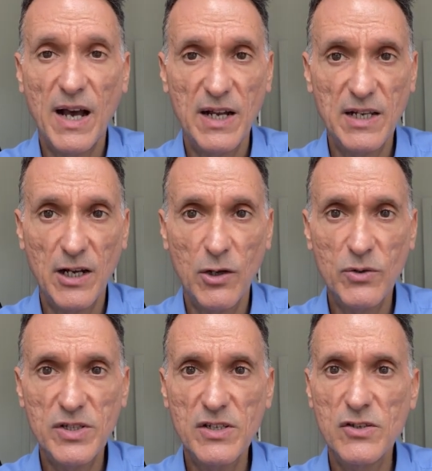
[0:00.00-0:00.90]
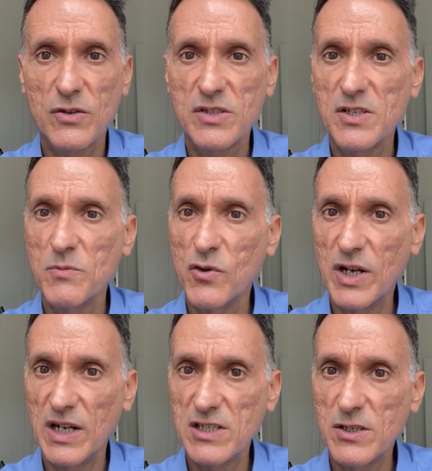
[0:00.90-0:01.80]
Alkalosis causes more
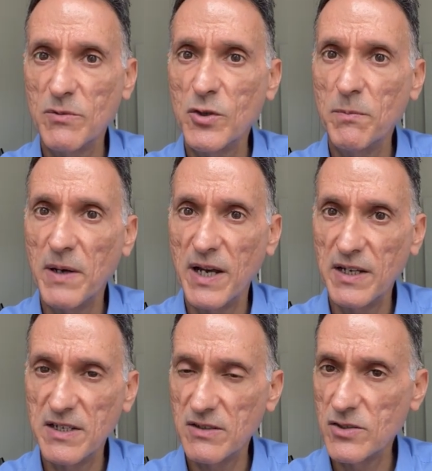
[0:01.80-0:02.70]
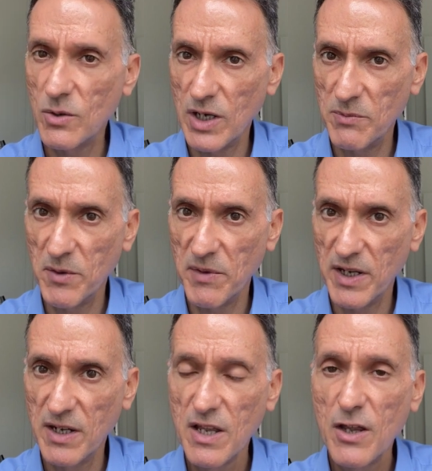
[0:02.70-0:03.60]
calcium to bind to
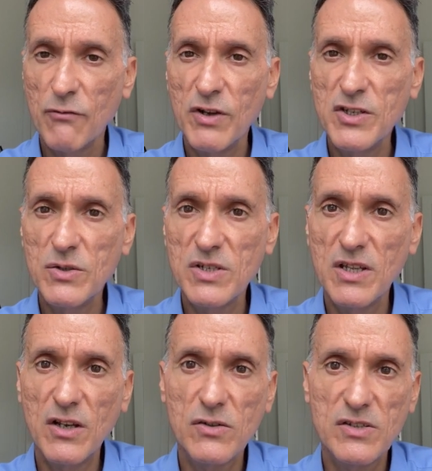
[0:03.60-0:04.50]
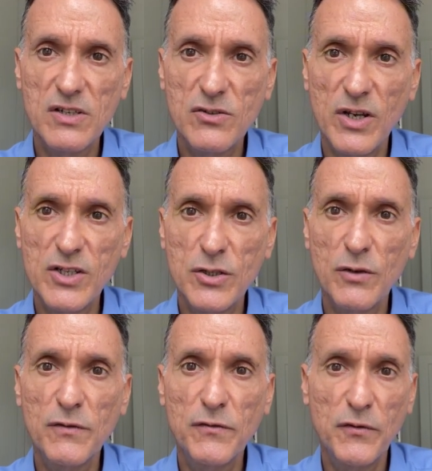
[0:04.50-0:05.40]
albumin, reducing the concentration
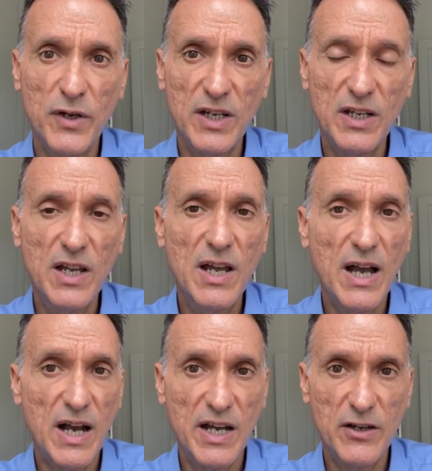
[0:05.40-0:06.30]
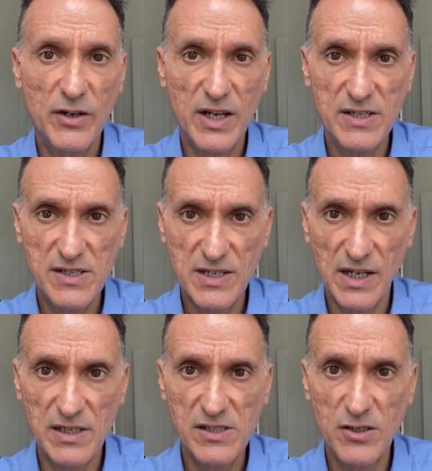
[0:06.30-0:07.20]
of free ionized
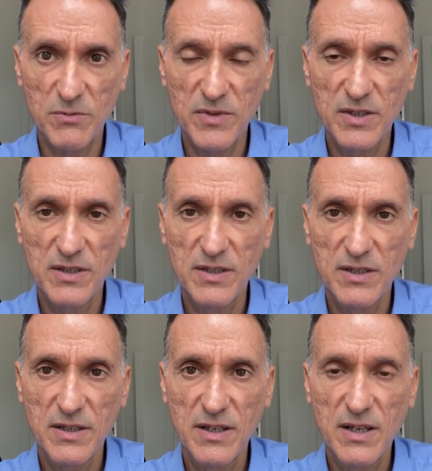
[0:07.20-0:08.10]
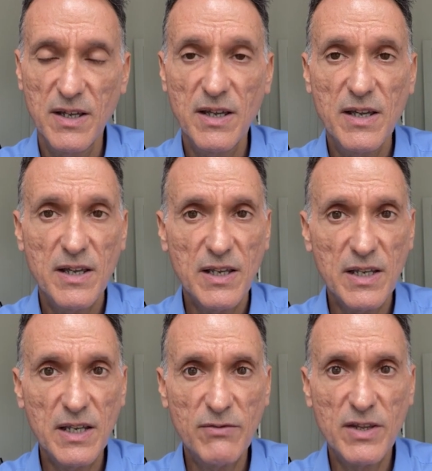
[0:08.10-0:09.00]
calcium.
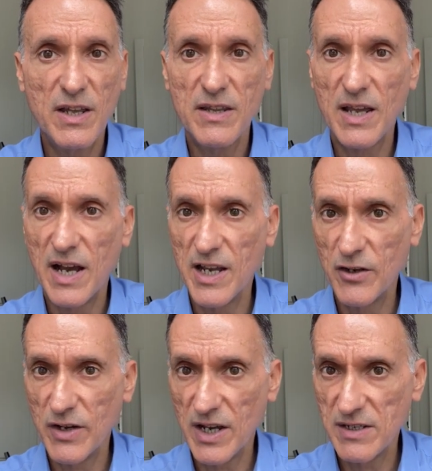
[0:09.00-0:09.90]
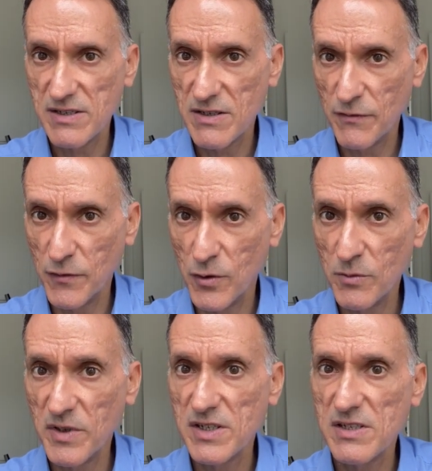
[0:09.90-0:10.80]
Given that the ionized
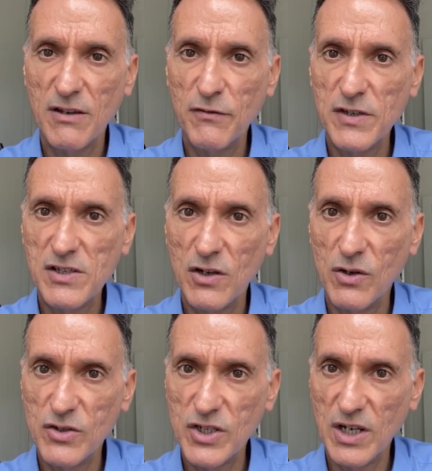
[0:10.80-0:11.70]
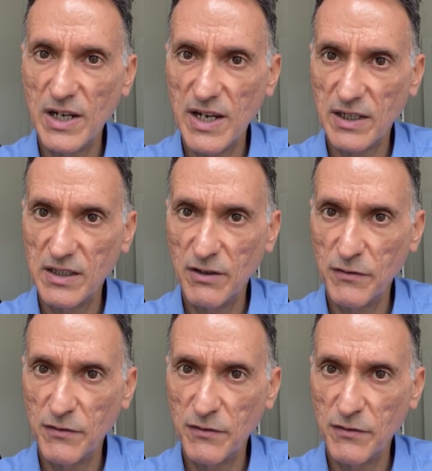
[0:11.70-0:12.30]
form is the physiologically active